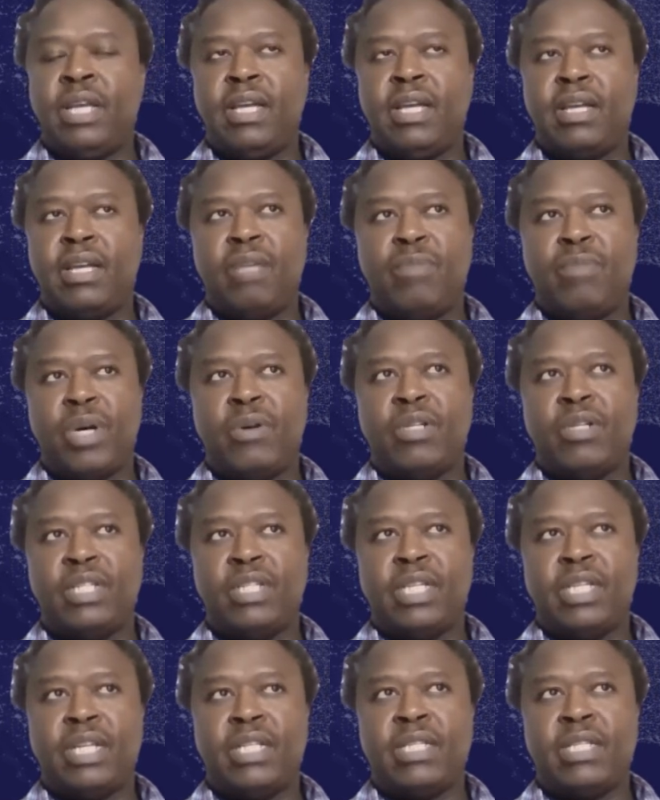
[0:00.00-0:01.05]
keep our
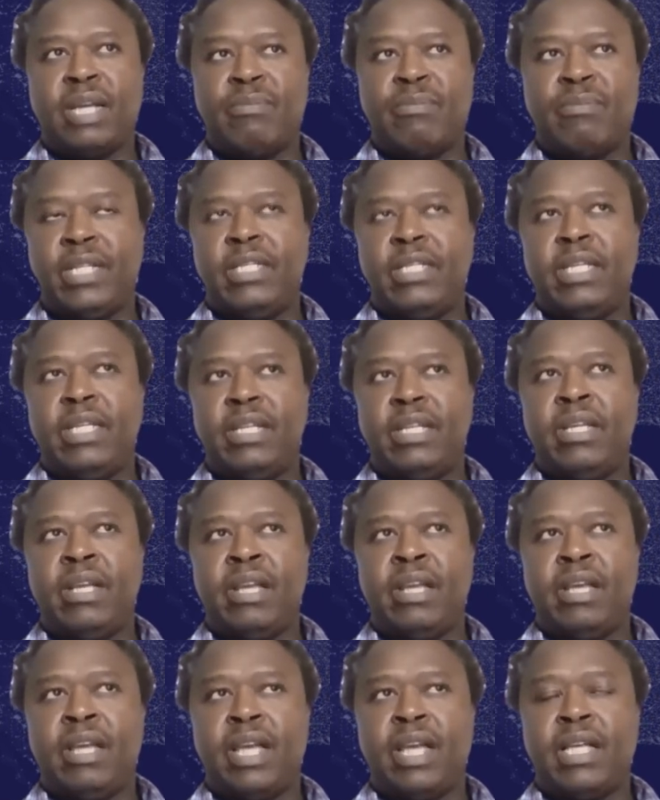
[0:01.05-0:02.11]
engineers updating
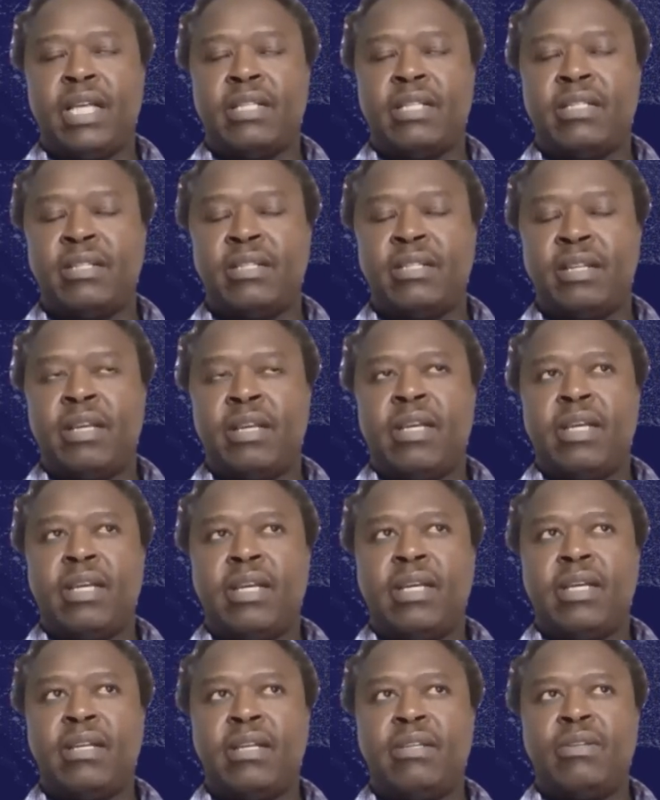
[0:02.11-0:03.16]
as,
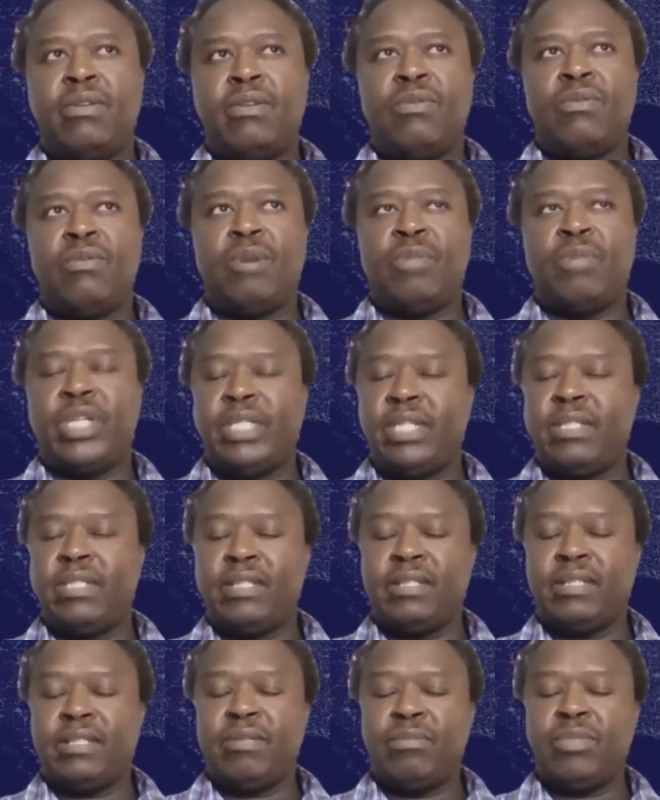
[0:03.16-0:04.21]
the operating
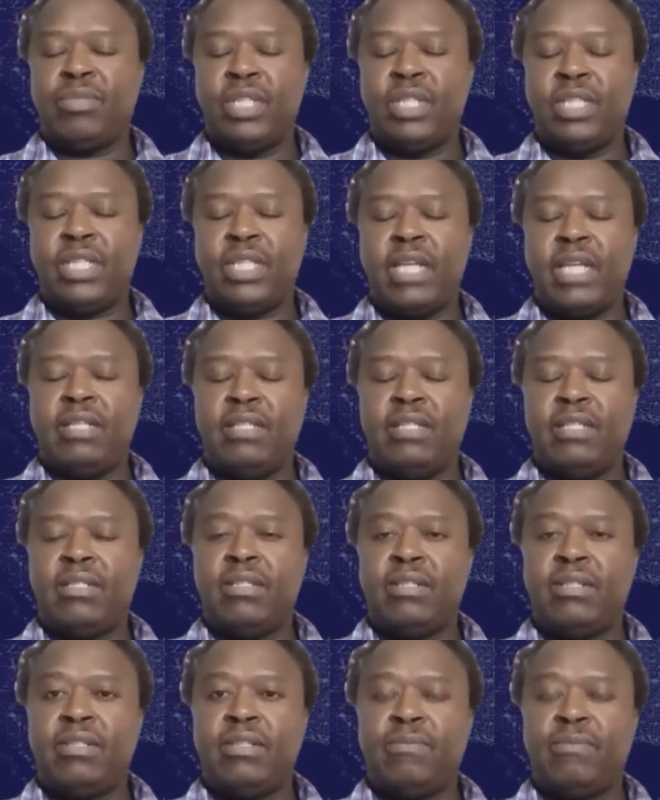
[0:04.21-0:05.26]
systems change.
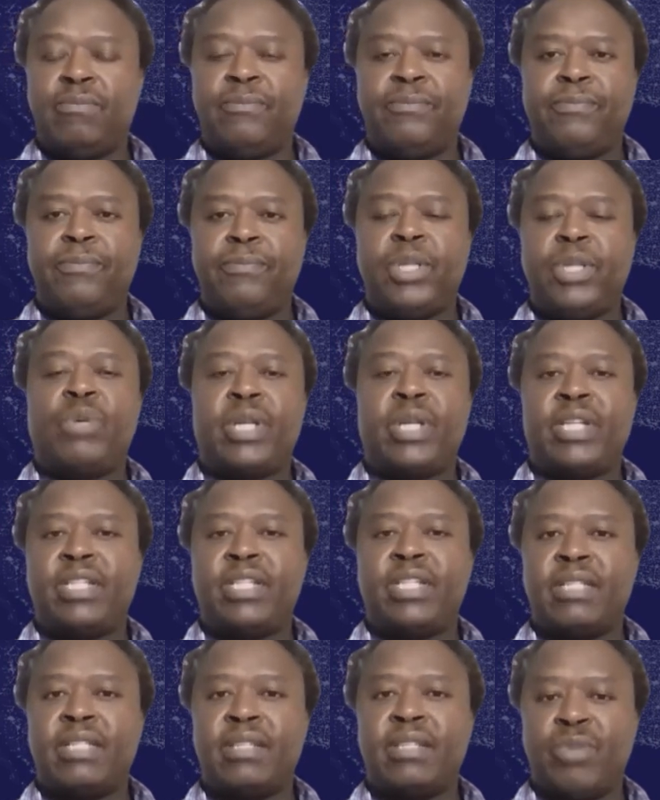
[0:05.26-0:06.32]
But we can
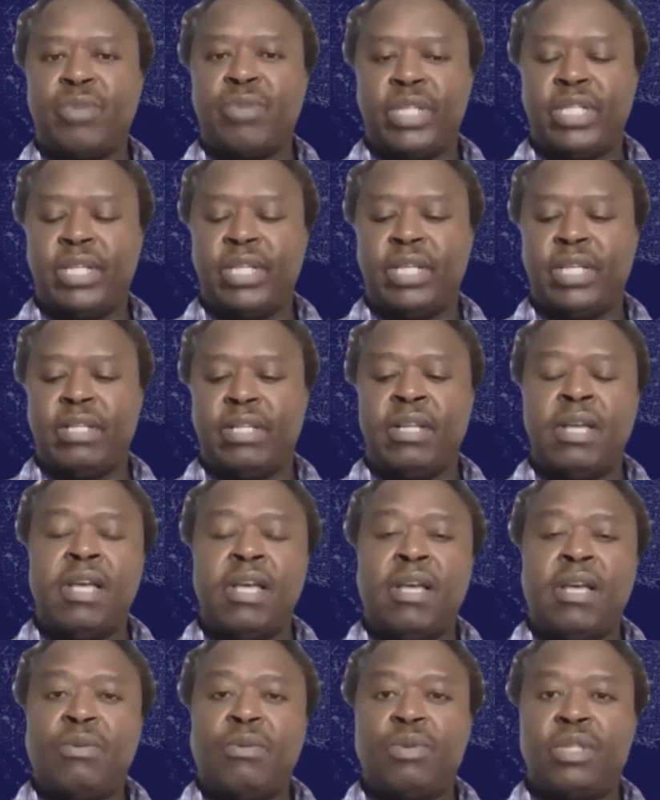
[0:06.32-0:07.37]
discuss in more detail
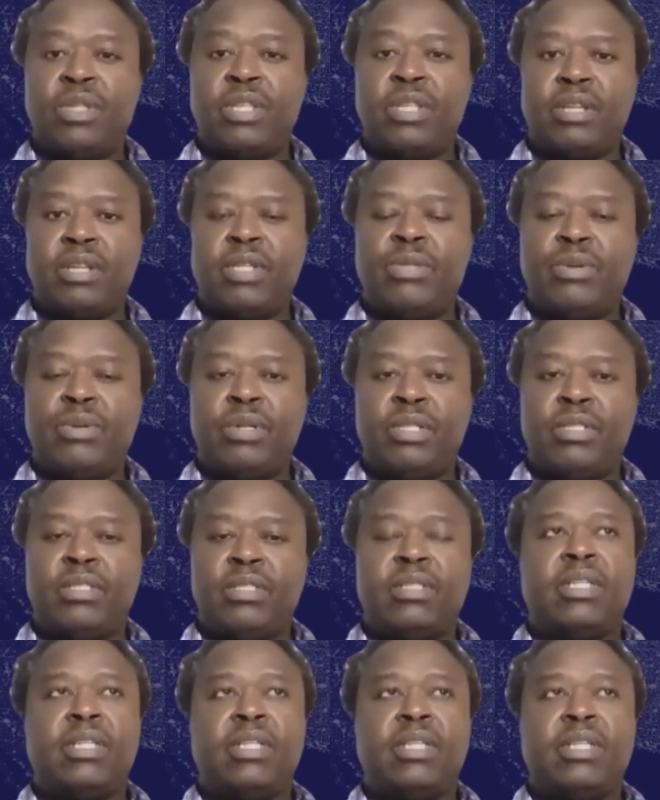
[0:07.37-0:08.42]
with individuals,
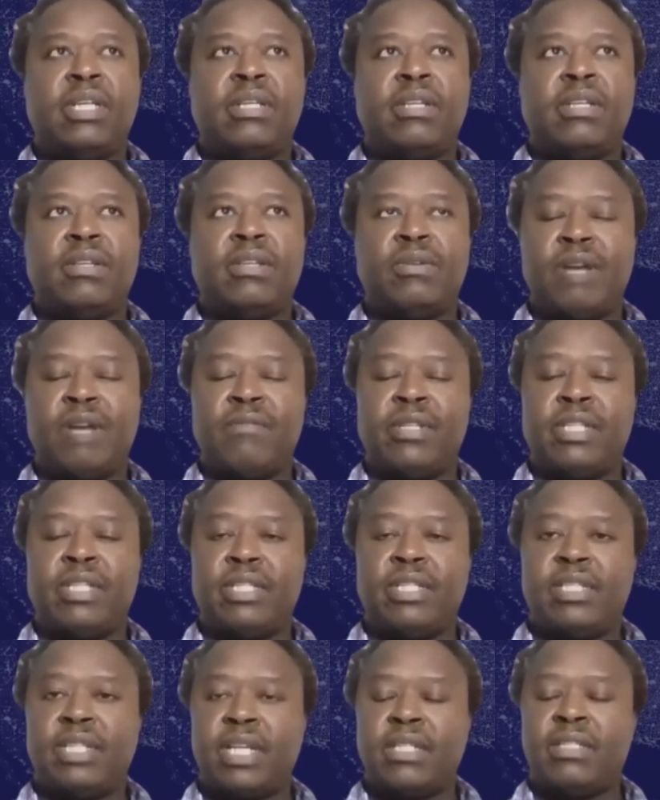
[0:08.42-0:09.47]
after this
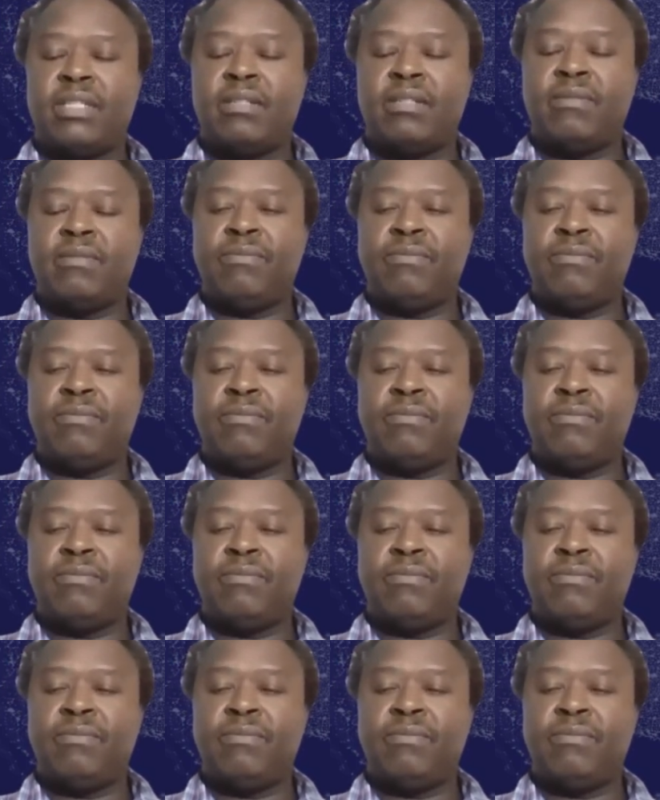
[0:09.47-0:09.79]
discussion.